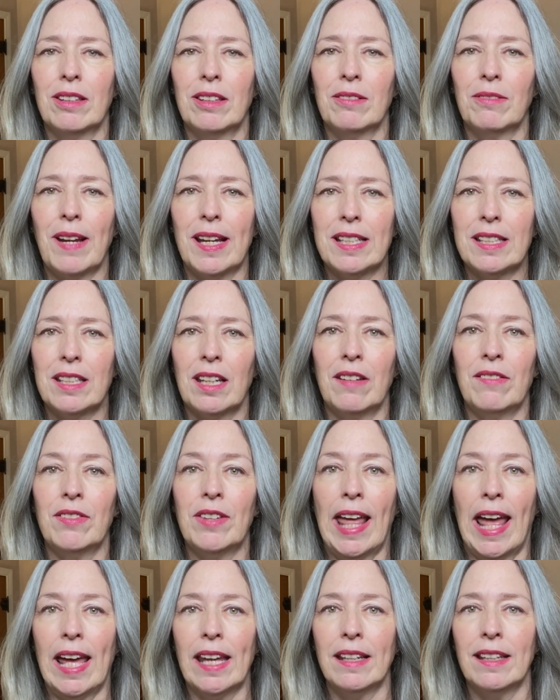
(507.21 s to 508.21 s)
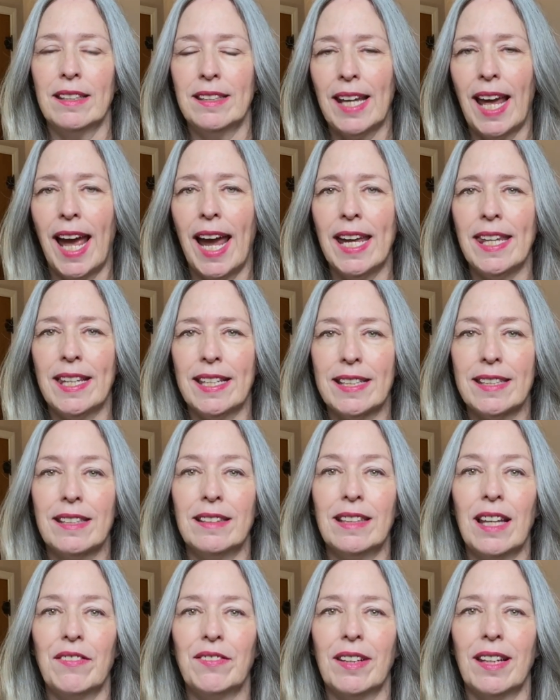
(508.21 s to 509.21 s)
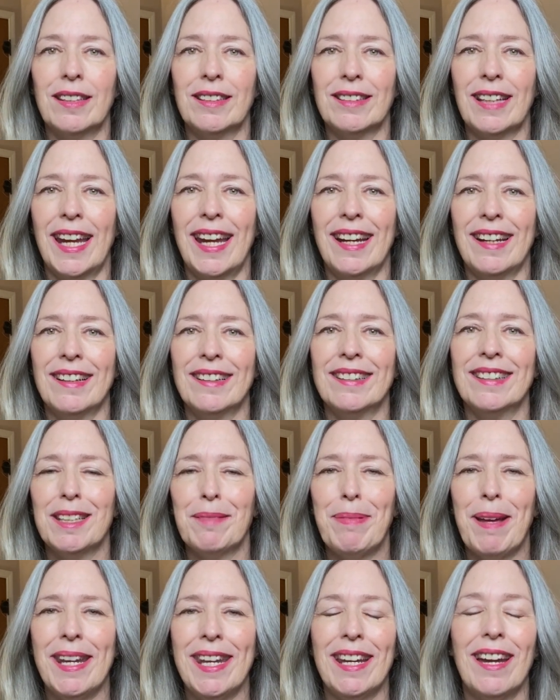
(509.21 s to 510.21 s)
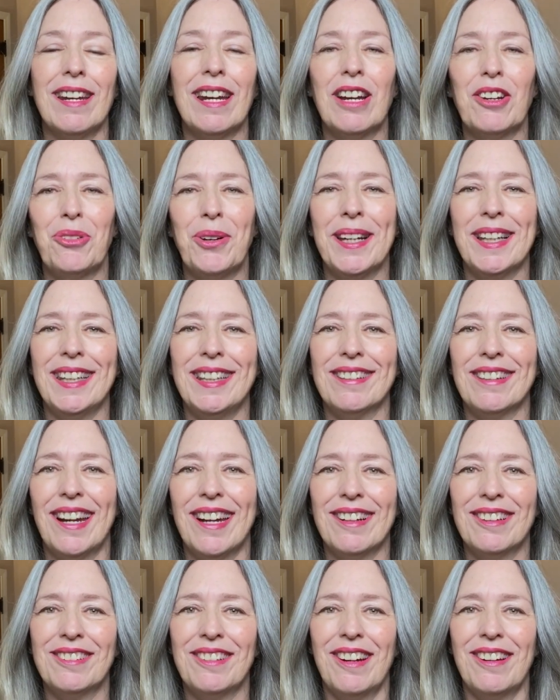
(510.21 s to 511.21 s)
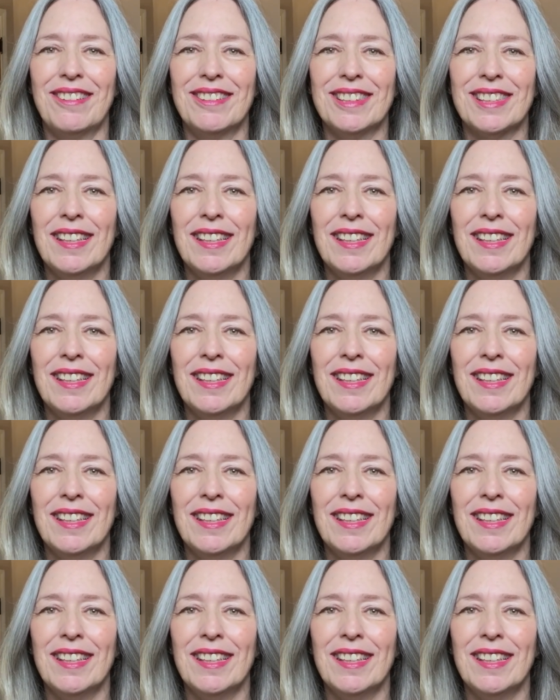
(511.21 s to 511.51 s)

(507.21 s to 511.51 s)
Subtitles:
the rest of that dye that's still left on your hair, depending on how quickly your hair grows.